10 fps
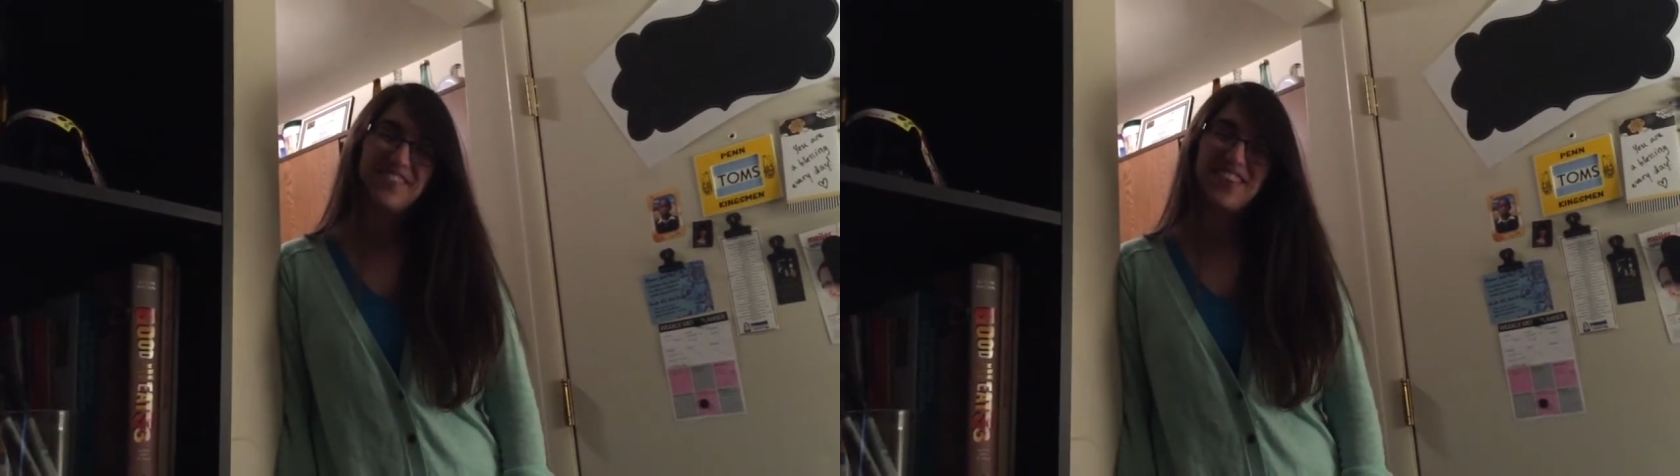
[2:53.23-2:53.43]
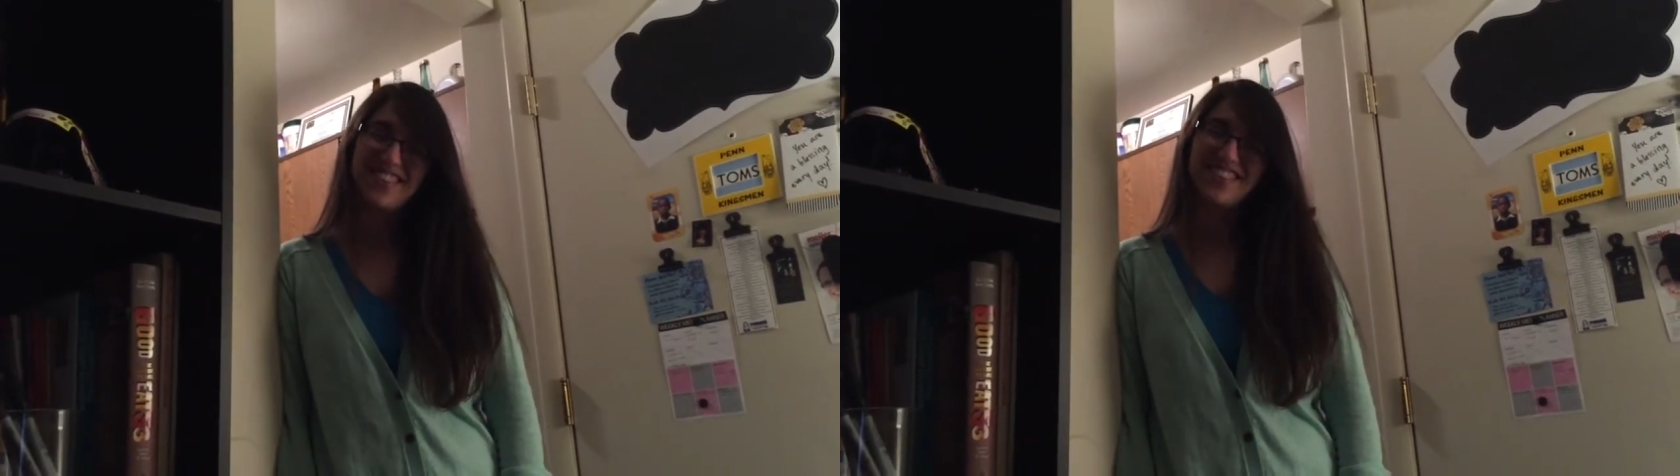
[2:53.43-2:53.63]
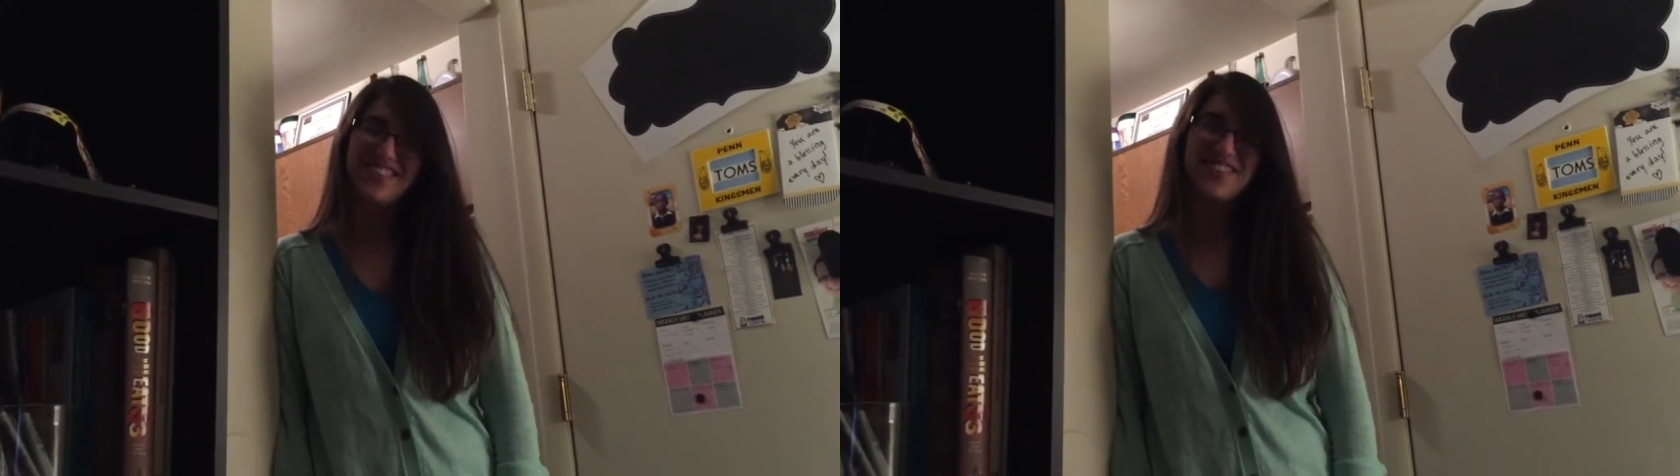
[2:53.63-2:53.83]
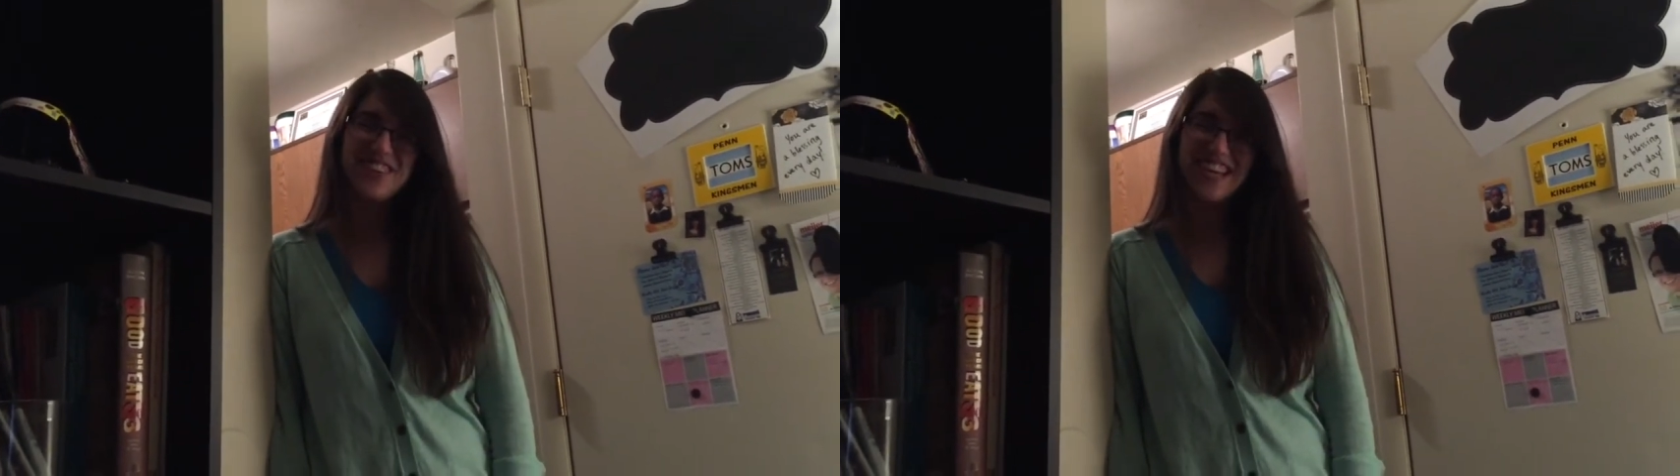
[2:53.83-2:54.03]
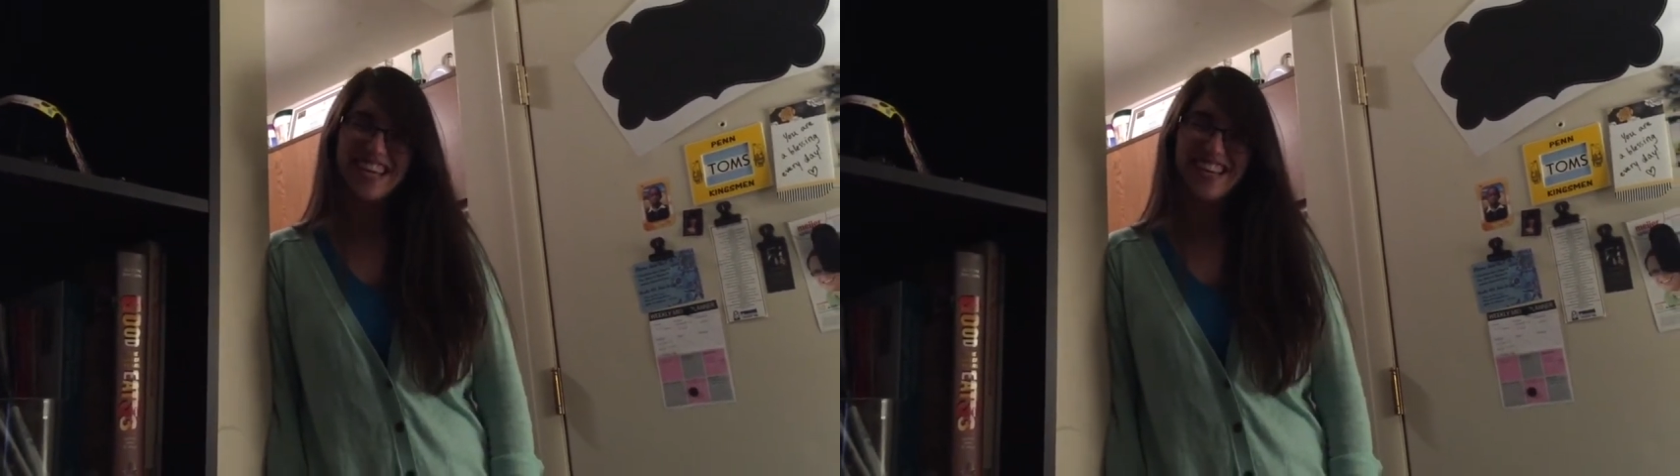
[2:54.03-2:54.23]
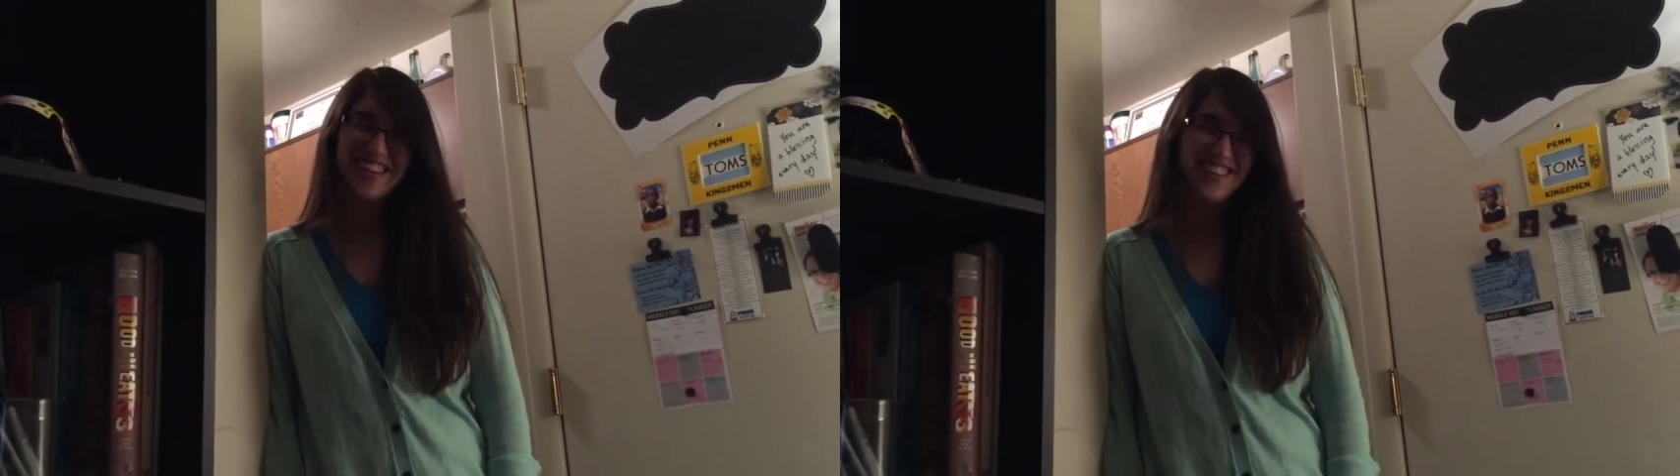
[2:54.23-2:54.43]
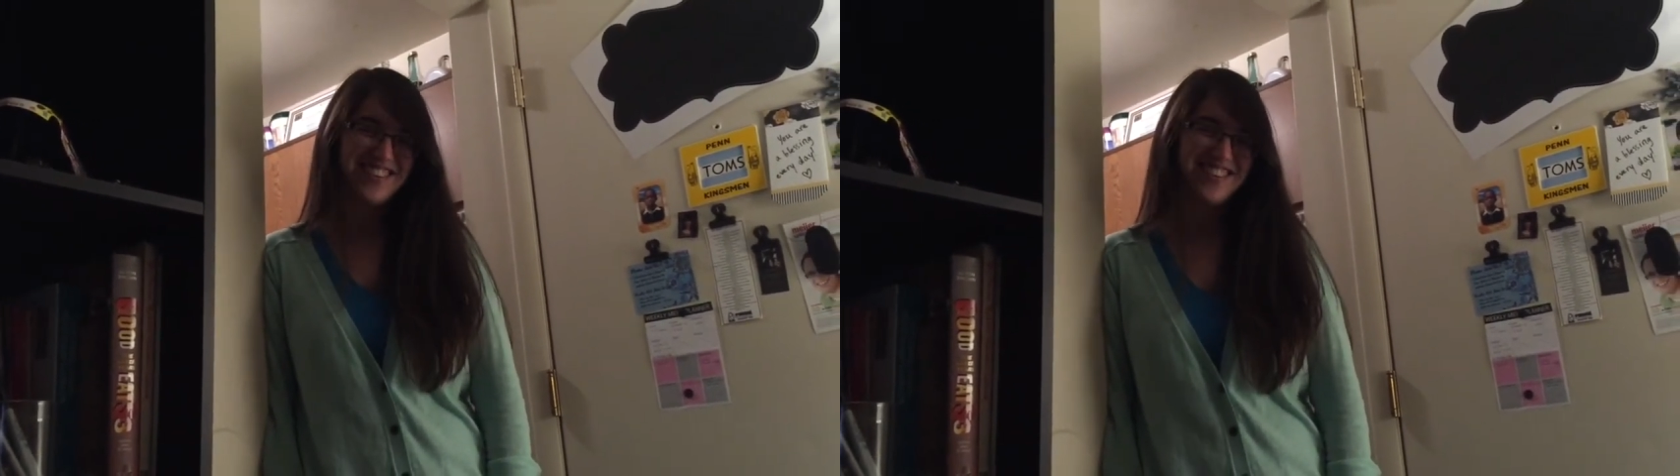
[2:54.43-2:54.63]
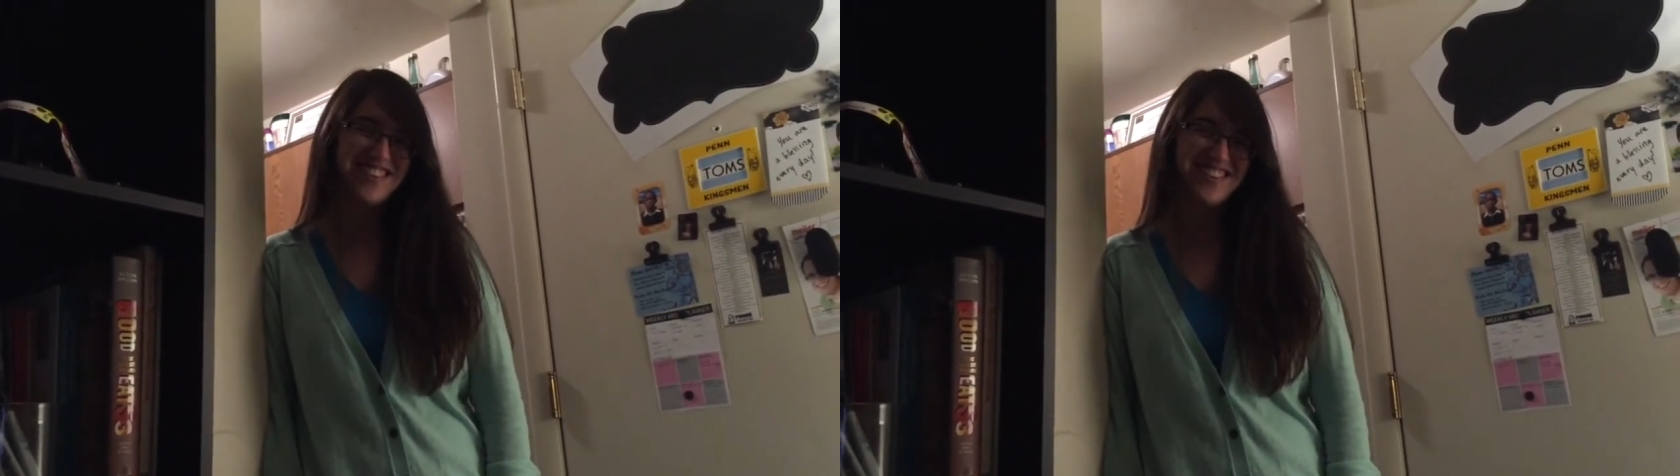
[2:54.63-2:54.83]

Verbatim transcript: faces you're making are,